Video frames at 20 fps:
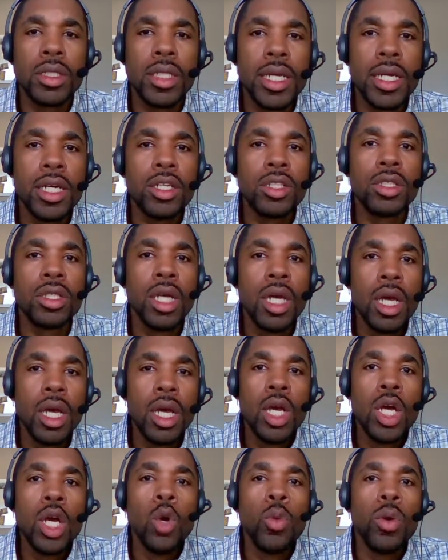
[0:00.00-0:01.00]
skills
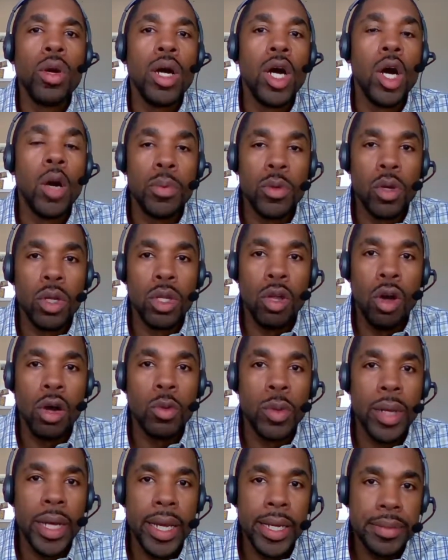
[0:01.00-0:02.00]
will help you a
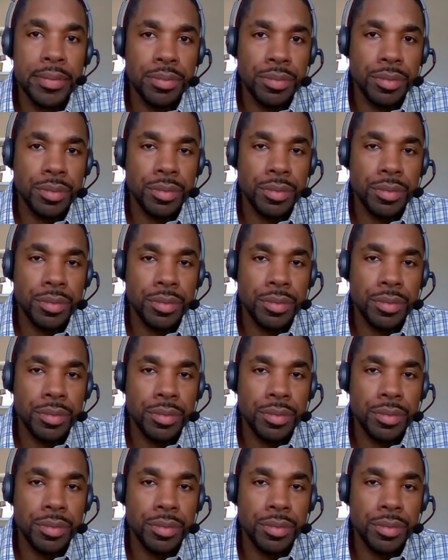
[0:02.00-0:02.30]
long way,